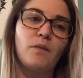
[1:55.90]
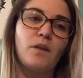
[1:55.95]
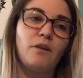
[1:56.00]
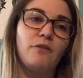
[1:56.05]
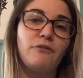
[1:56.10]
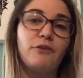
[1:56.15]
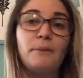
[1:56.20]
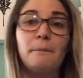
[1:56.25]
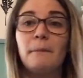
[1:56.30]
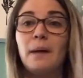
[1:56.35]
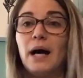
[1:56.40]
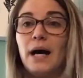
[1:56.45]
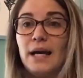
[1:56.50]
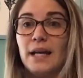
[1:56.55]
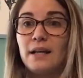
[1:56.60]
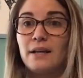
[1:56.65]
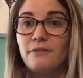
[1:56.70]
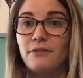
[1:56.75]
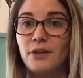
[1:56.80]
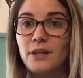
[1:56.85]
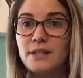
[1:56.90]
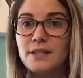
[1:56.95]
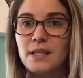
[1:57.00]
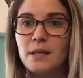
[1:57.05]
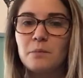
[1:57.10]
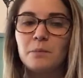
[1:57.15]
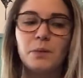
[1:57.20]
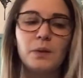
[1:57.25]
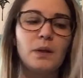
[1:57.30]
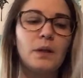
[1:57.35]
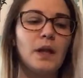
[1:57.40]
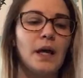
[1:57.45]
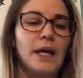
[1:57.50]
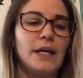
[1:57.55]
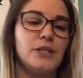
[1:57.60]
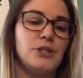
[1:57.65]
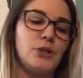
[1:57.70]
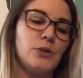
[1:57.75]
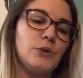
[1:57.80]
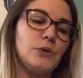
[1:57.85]
For mine, for example, I
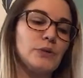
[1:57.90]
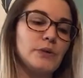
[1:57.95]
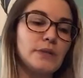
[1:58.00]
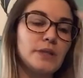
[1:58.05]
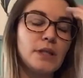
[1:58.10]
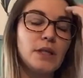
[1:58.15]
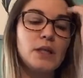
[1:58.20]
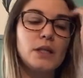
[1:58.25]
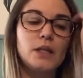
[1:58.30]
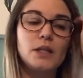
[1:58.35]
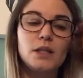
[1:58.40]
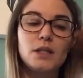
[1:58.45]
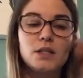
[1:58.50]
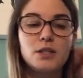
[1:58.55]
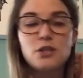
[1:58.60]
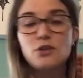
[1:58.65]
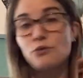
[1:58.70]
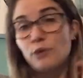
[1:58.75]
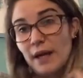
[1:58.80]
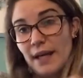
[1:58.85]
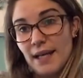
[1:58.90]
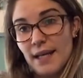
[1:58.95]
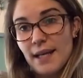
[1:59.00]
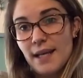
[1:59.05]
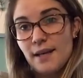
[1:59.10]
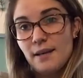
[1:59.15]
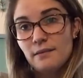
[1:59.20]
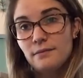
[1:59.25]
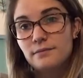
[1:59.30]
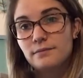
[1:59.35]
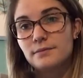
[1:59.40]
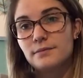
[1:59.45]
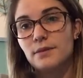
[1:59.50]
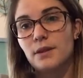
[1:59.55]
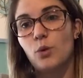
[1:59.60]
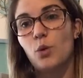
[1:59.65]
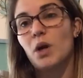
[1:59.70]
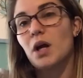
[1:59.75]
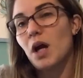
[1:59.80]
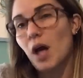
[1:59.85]
chose serenity
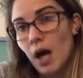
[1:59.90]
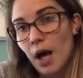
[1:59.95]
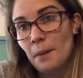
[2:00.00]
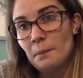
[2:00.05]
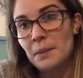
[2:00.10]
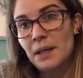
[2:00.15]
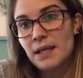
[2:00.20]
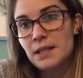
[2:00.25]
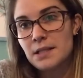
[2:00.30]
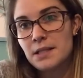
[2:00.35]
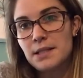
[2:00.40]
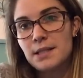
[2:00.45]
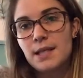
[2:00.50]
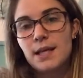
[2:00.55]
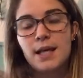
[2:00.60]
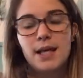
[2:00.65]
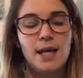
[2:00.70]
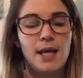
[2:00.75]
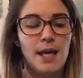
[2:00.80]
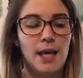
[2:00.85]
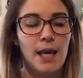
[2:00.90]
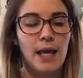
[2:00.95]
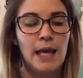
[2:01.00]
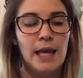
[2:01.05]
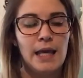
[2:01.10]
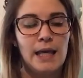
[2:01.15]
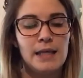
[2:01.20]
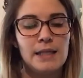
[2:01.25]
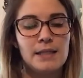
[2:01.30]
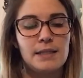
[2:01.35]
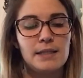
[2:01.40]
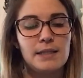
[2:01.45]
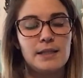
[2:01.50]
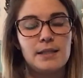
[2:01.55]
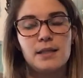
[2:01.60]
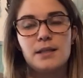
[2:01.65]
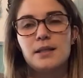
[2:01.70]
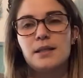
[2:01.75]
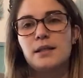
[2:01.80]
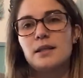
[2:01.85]
or calmness and
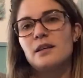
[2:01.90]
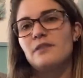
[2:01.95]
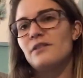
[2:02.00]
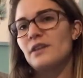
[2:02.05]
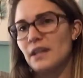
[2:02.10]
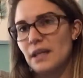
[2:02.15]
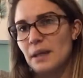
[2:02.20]
feeling